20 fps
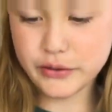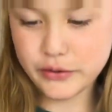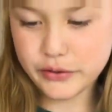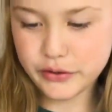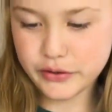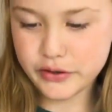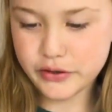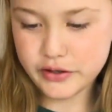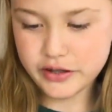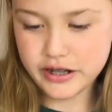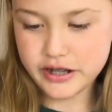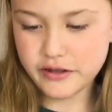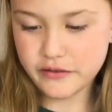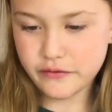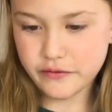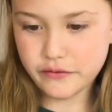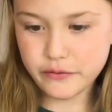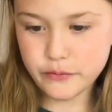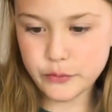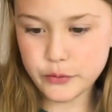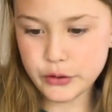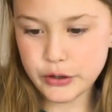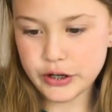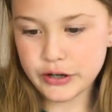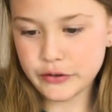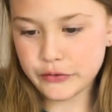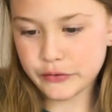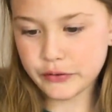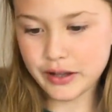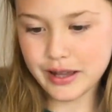2, 3,
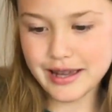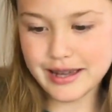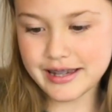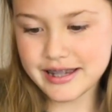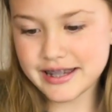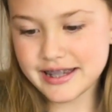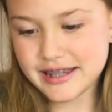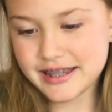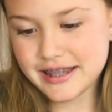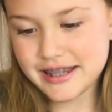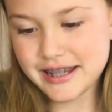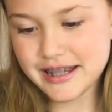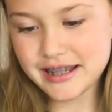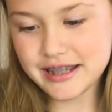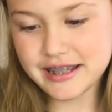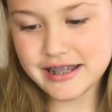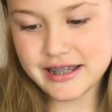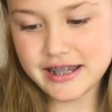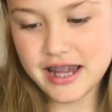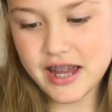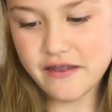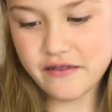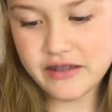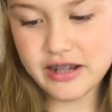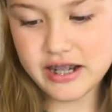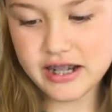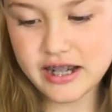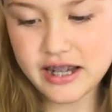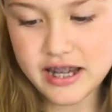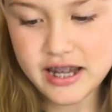4, 5, 6,
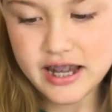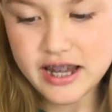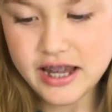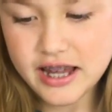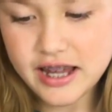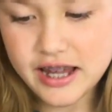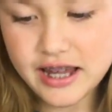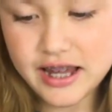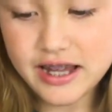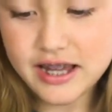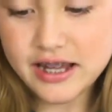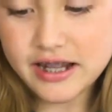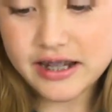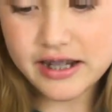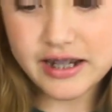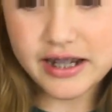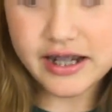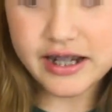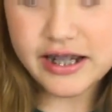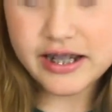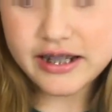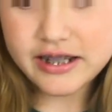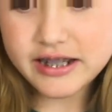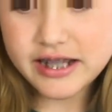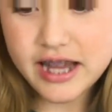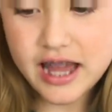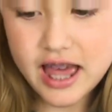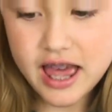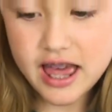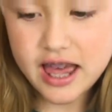7, 8, 9,
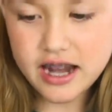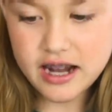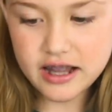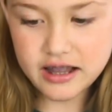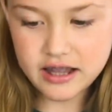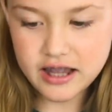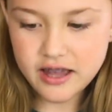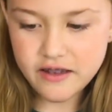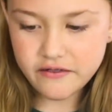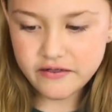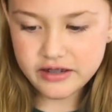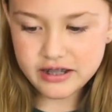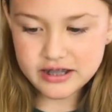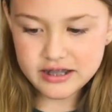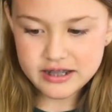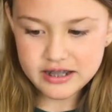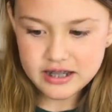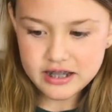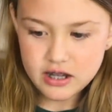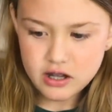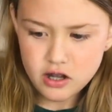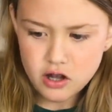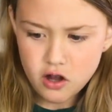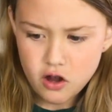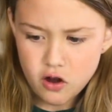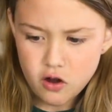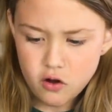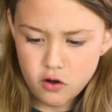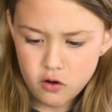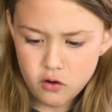10, 11.
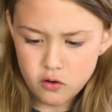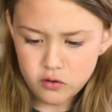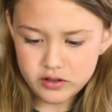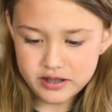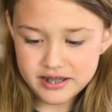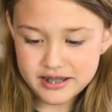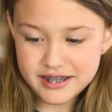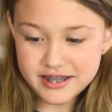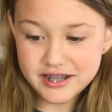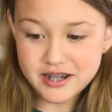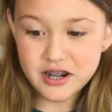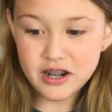Oh, this is